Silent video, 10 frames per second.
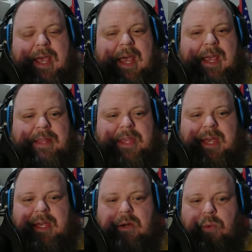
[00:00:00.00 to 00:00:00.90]
And
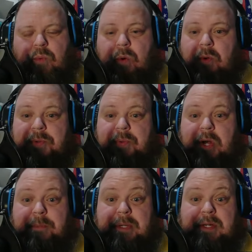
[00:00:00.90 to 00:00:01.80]
then World
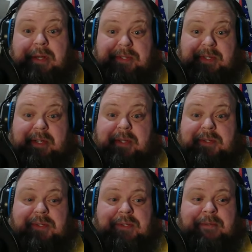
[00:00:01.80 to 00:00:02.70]
Rugby does
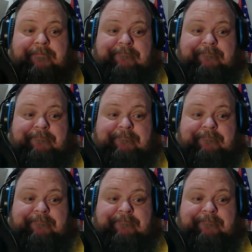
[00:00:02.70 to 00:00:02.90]
this.